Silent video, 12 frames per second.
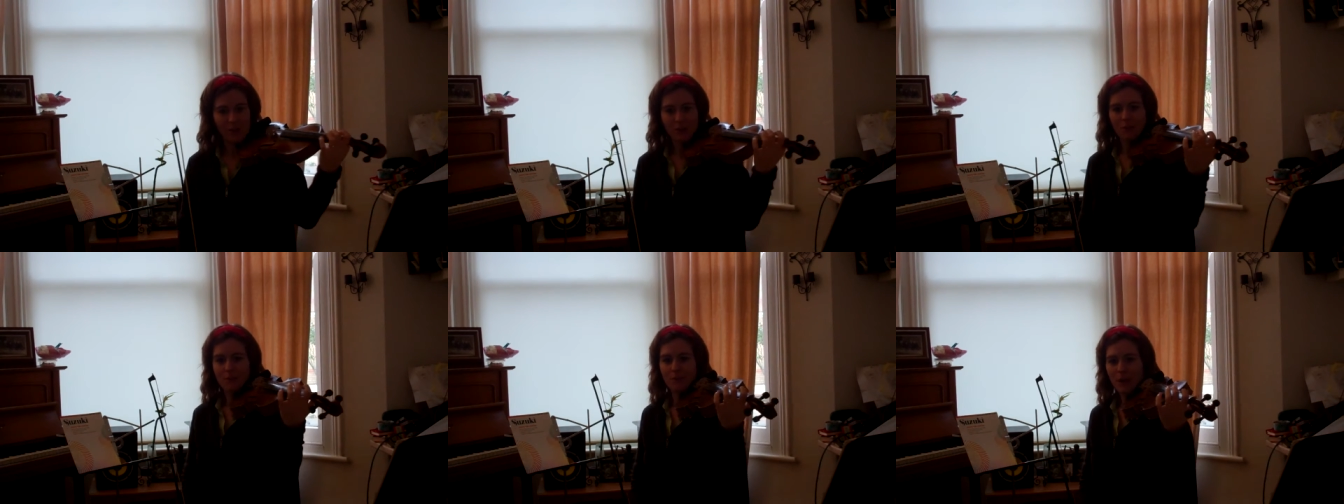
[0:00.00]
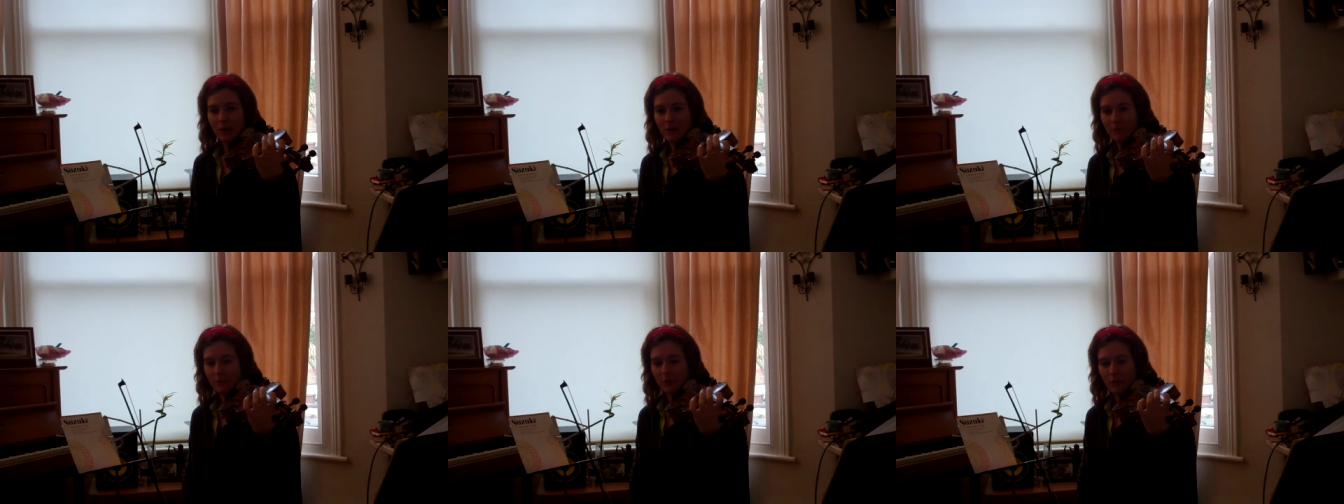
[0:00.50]
the very
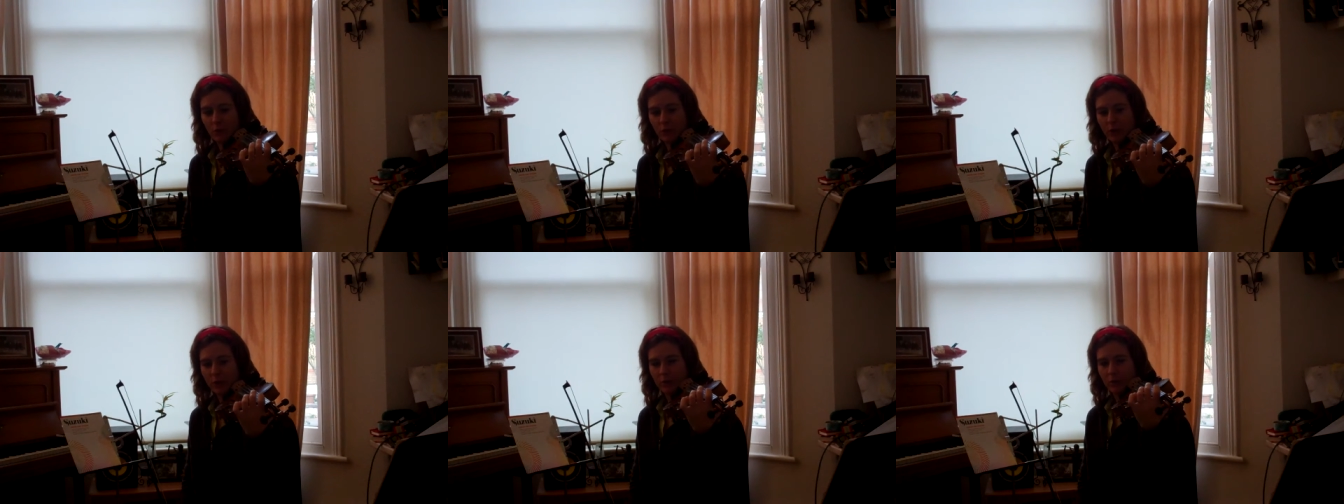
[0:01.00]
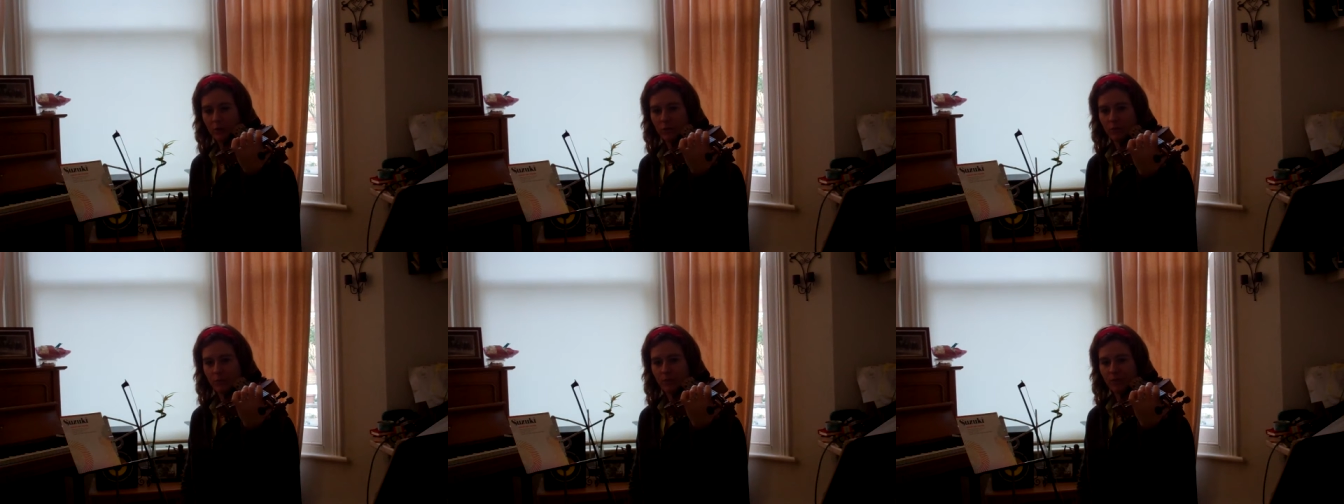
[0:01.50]
first 4
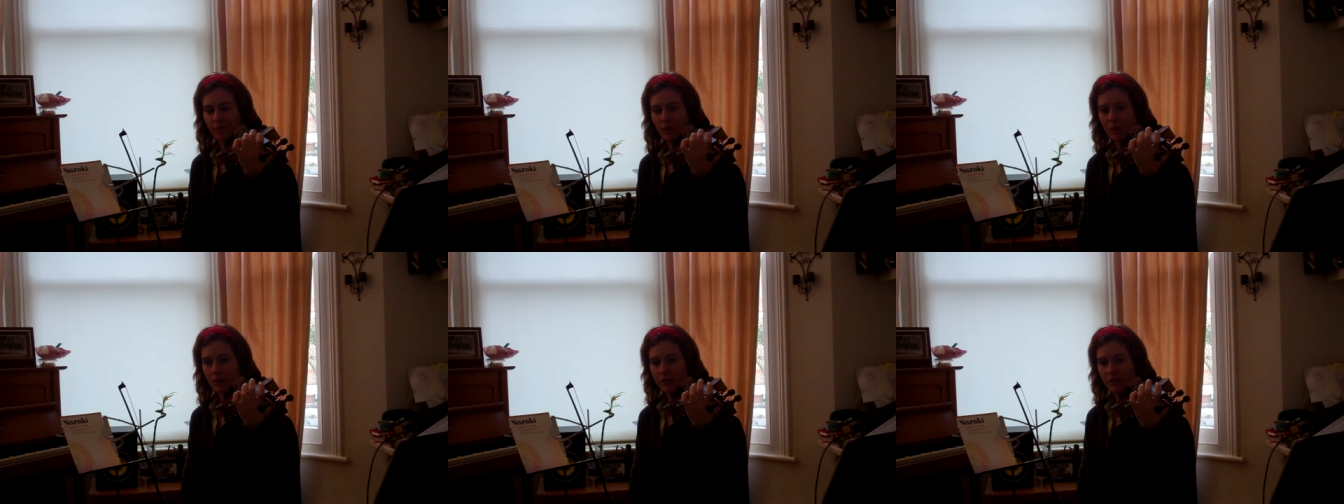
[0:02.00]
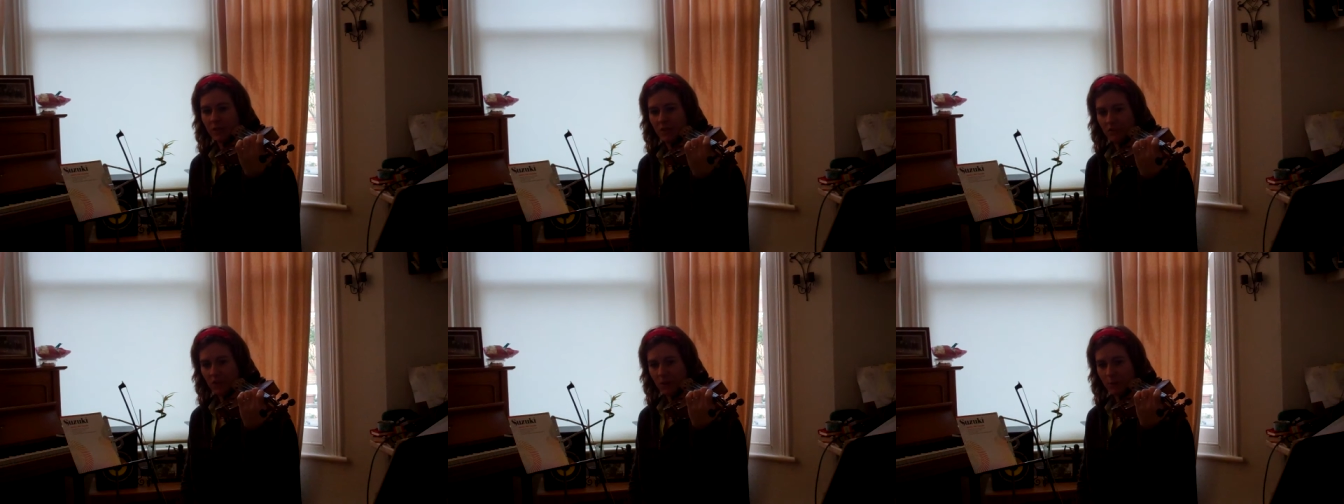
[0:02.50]
notes are C
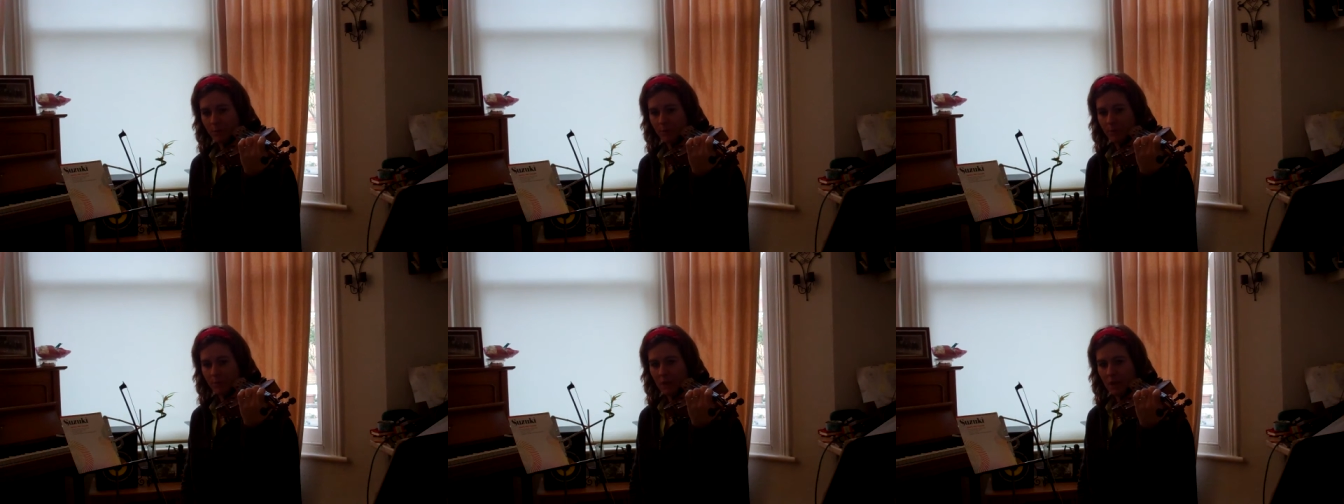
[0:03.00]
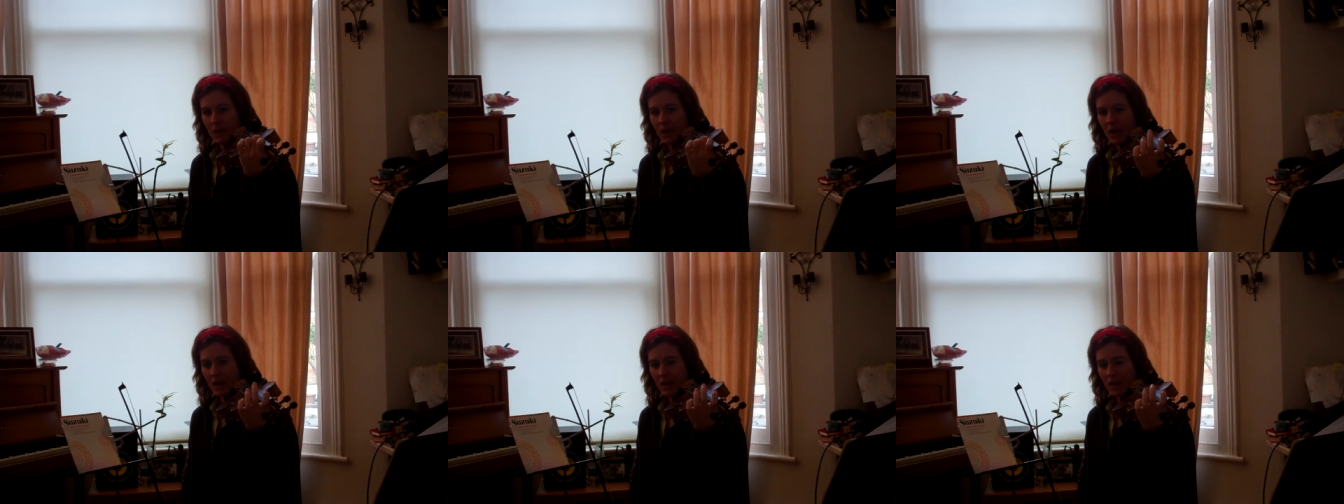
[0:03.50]
sharp,
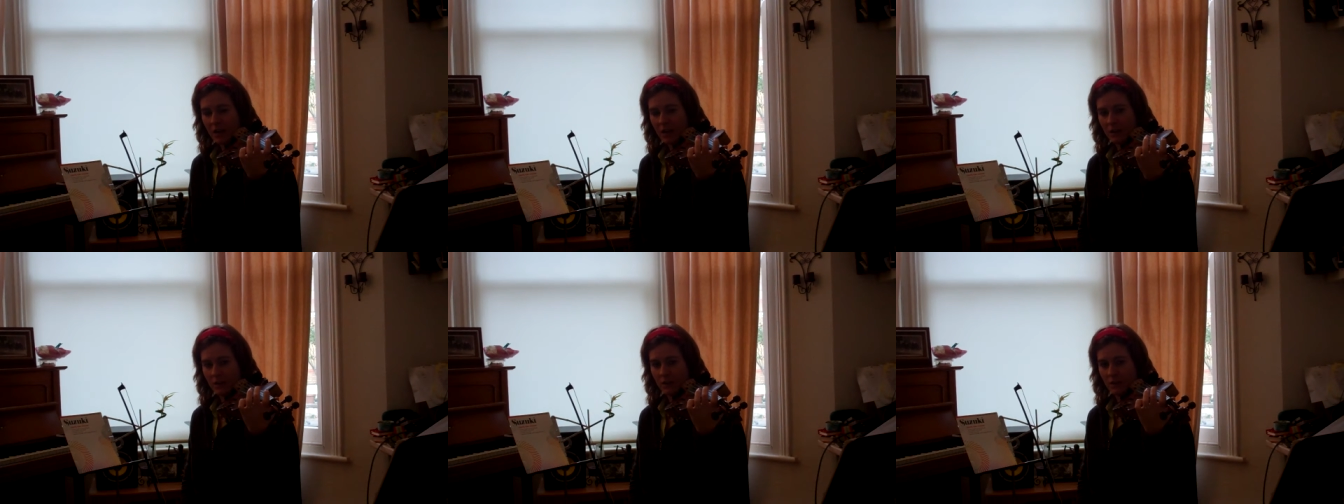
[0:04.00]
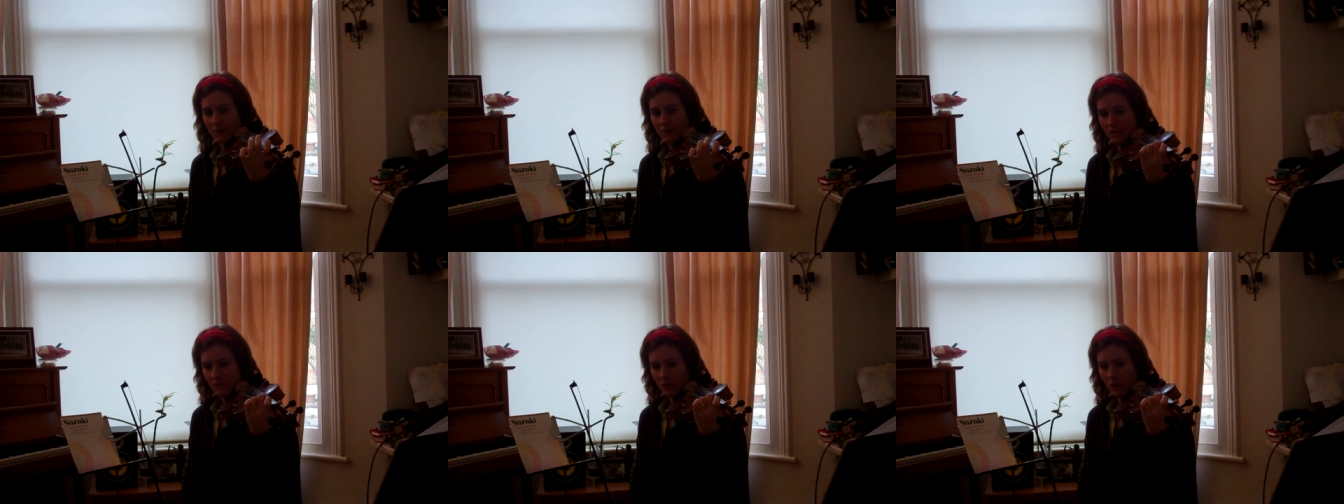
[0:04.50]
A,
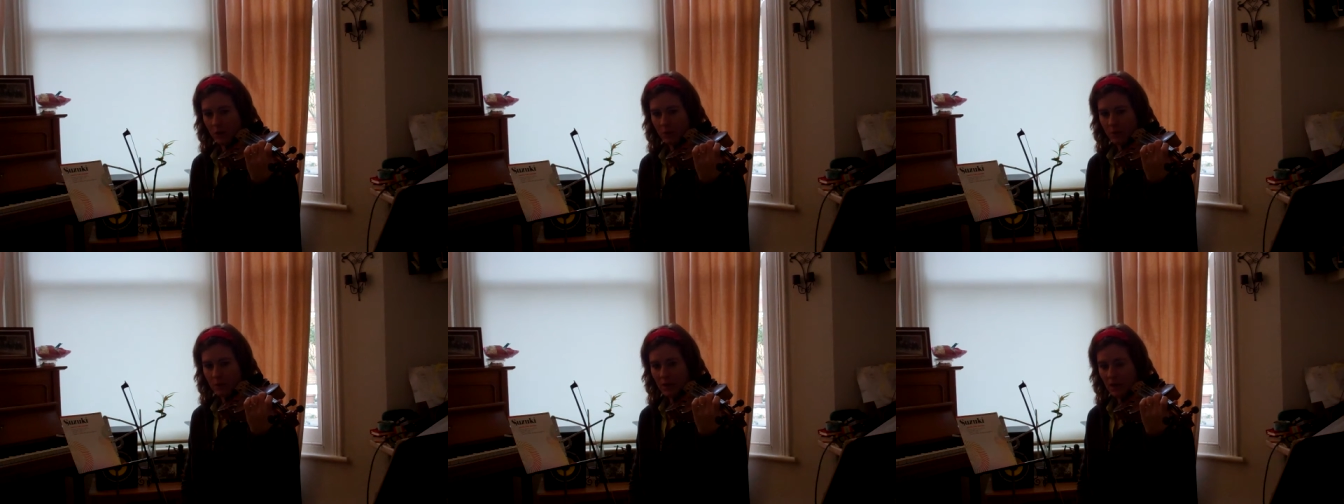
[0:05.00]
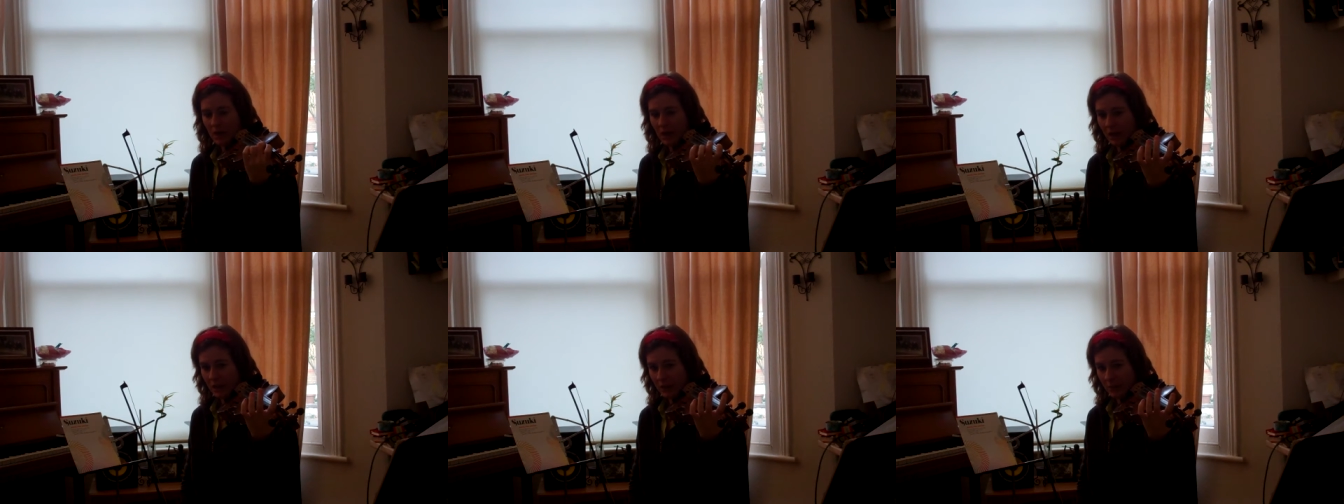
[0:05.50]
C sharp,
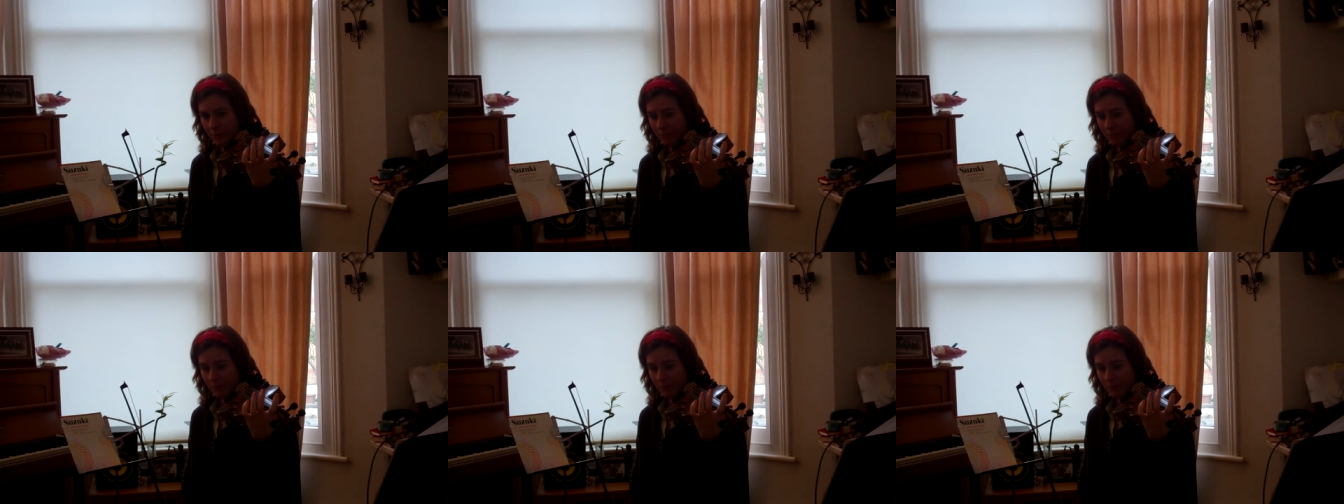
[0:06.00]
A.